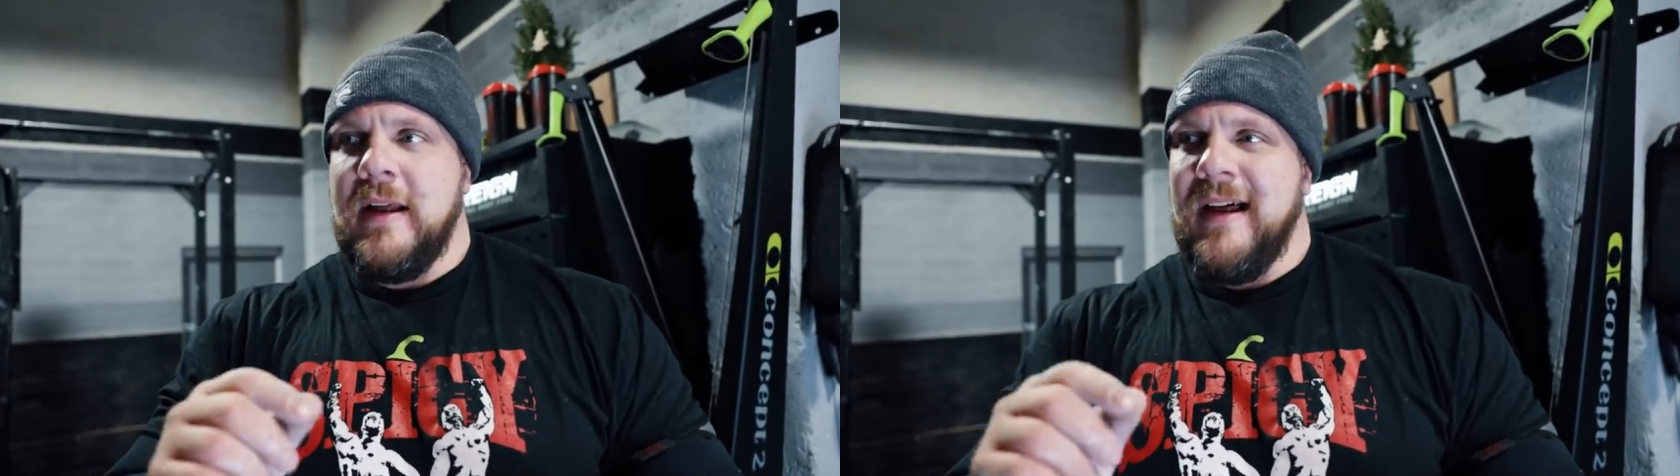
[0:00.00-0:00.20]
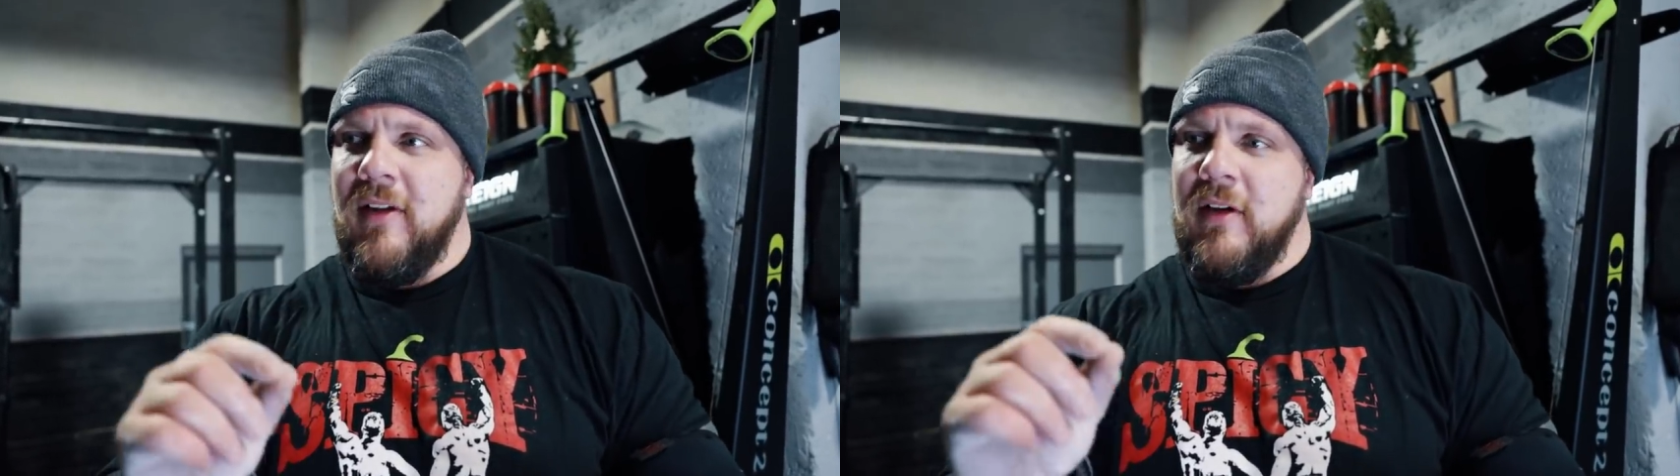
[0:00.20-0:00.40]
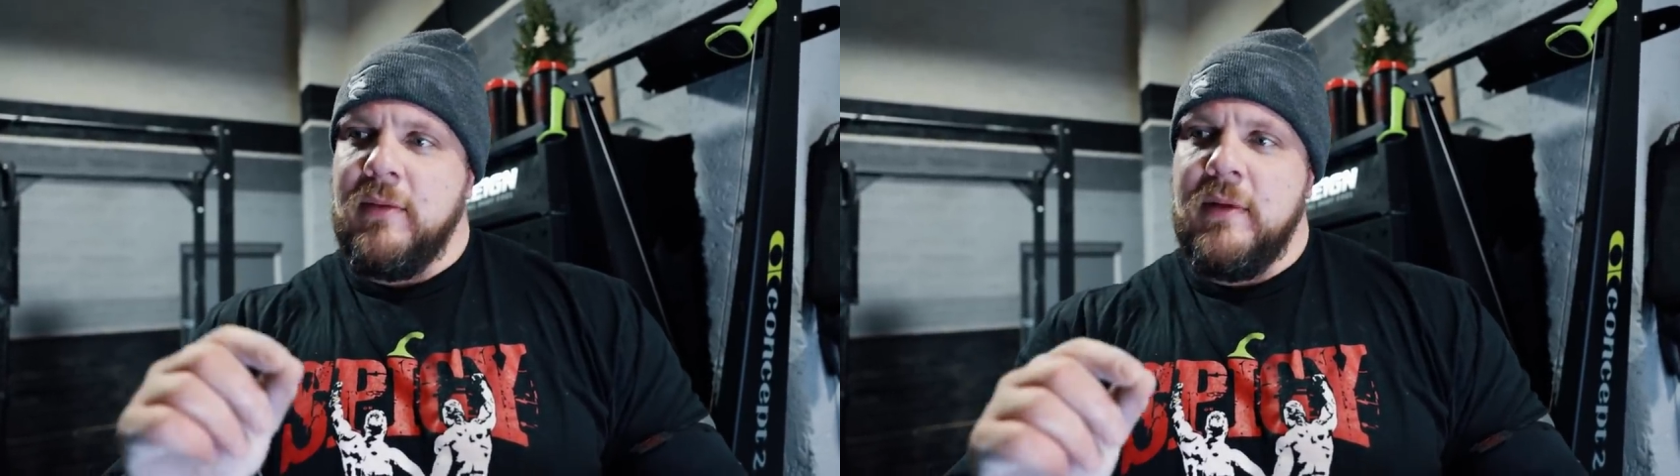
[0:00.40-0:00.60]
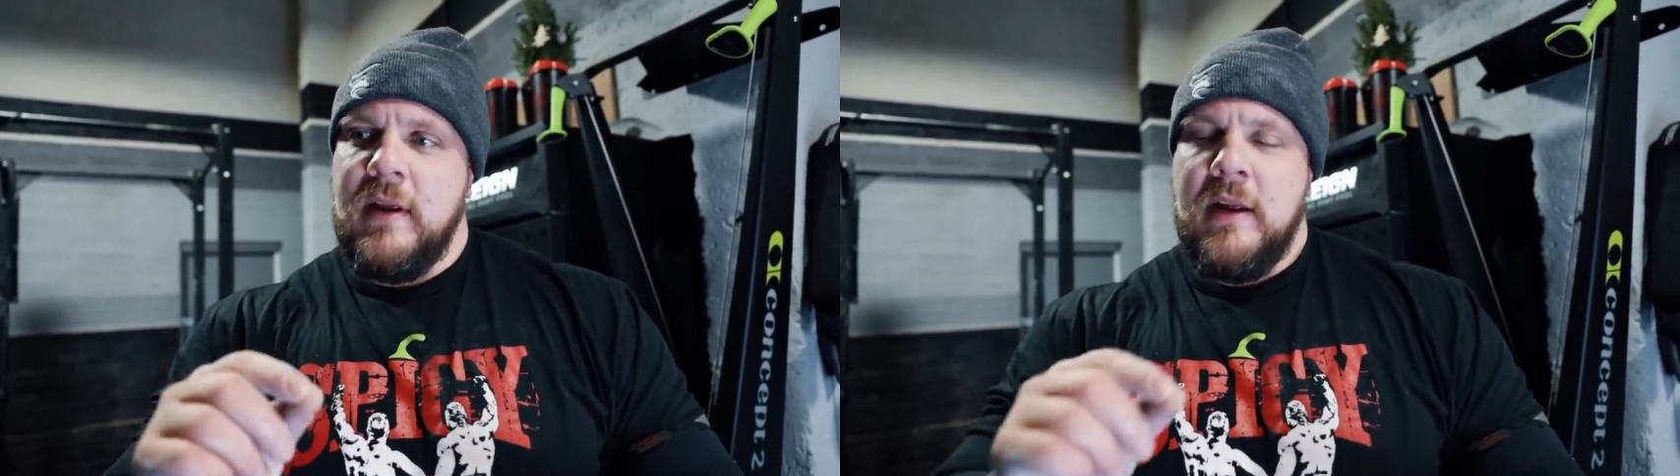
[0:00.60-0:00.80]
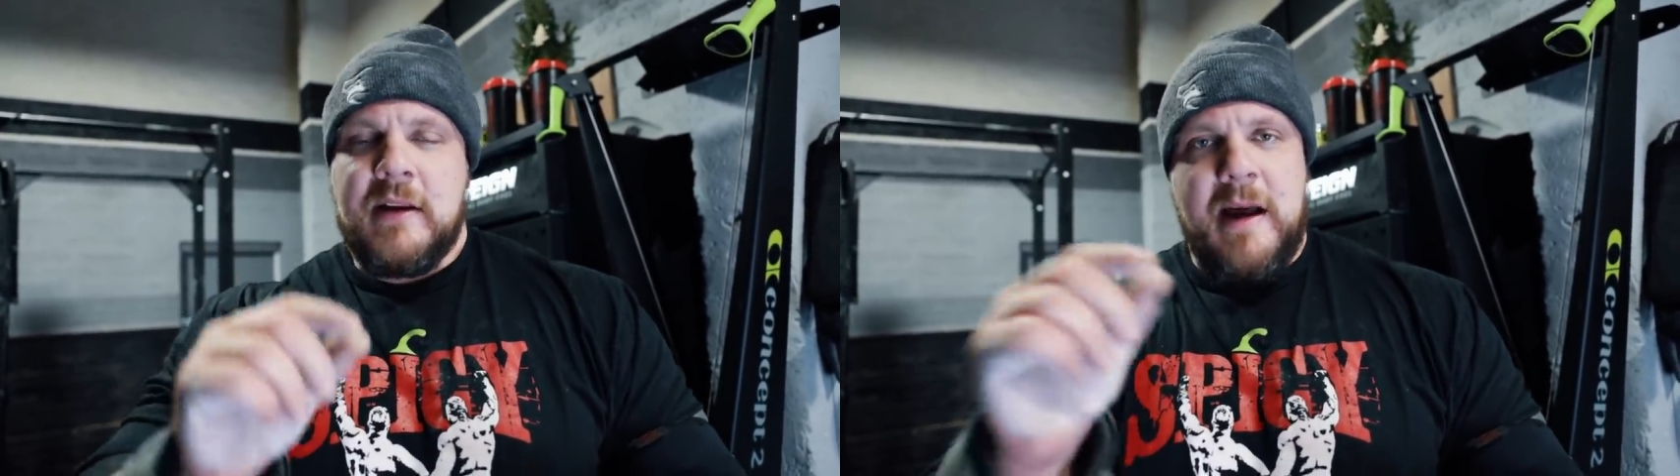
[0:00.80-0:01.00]
a little
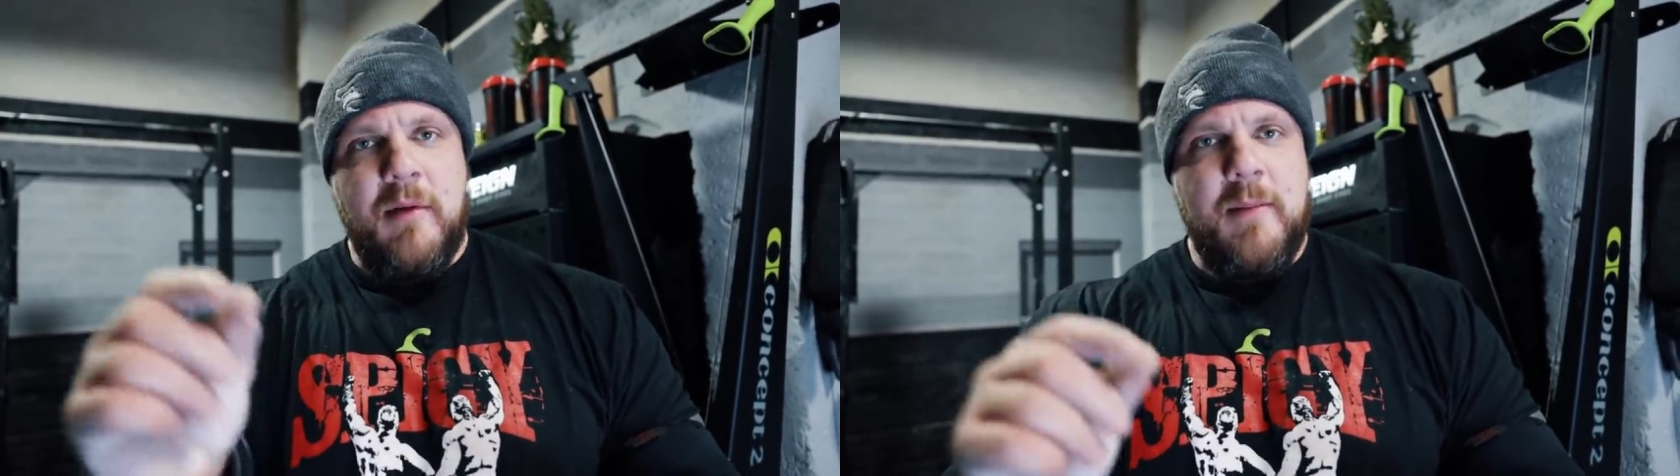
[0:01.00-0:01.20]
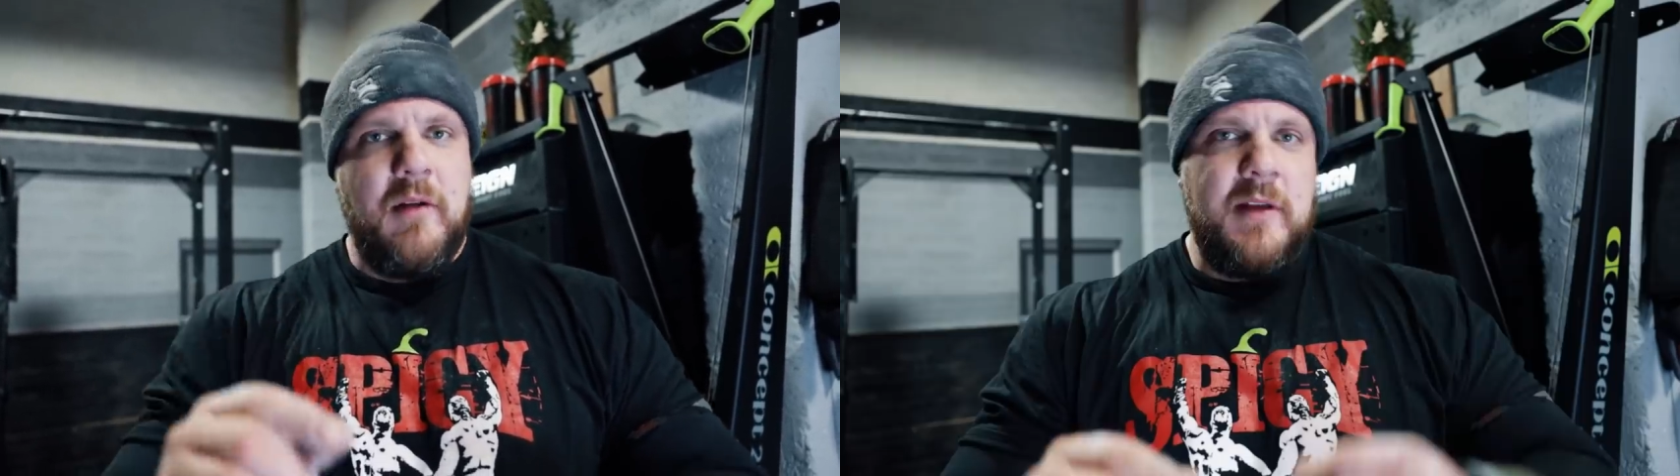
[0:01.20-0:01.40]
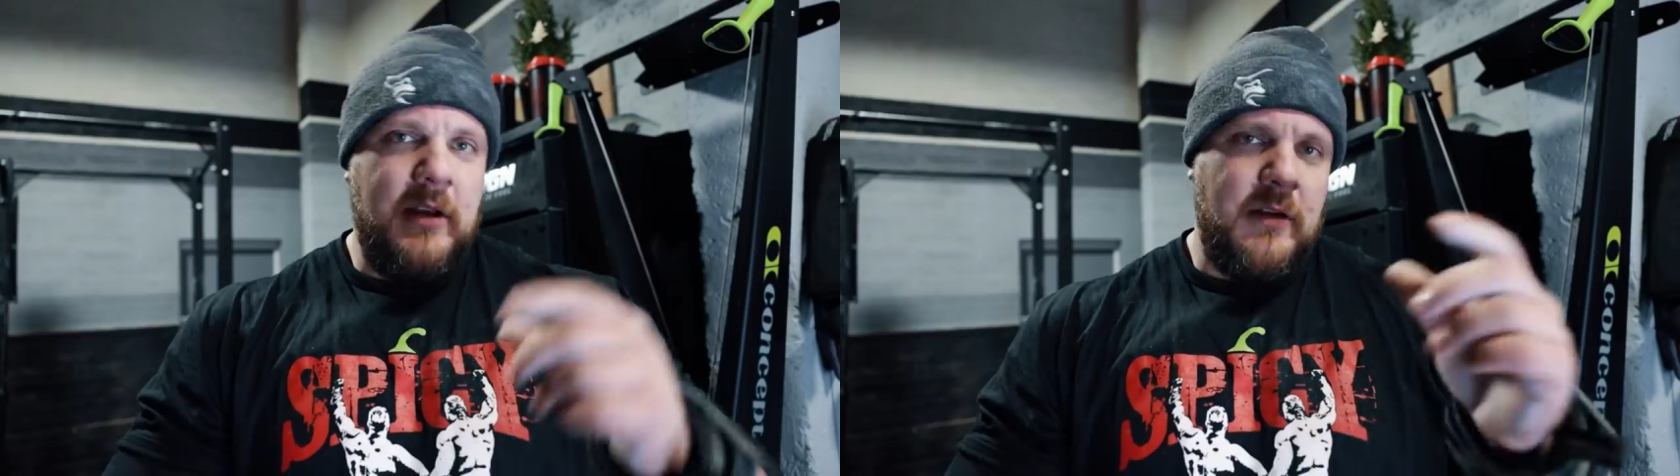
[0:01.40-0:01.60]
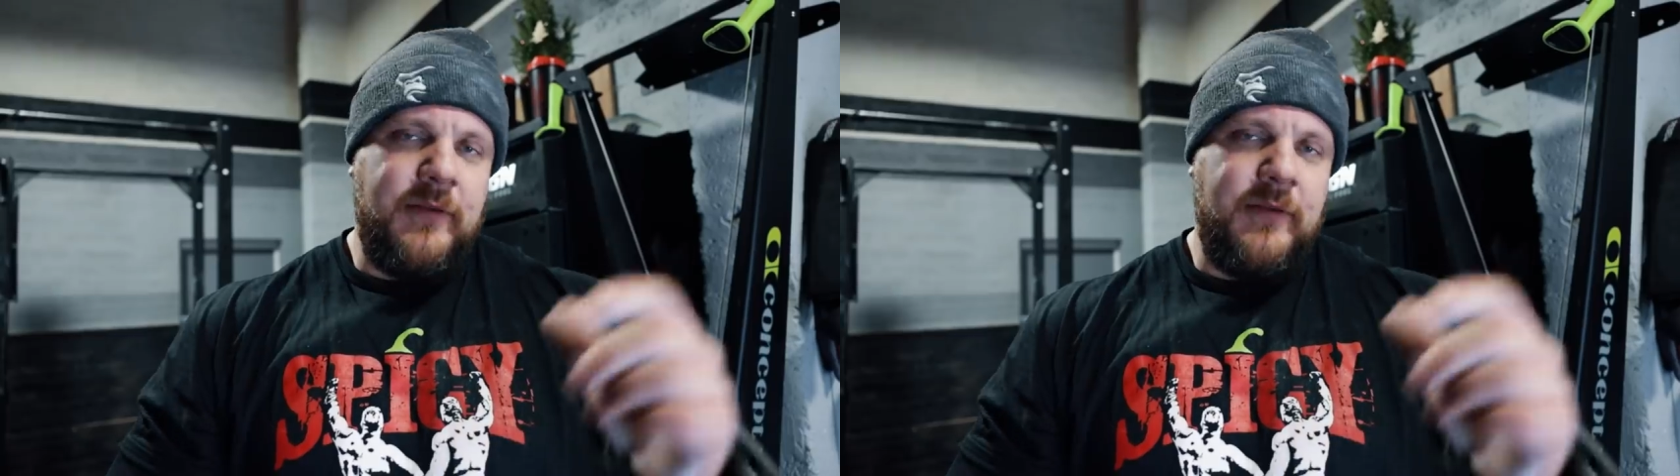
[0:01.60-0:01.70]
couple of mil here,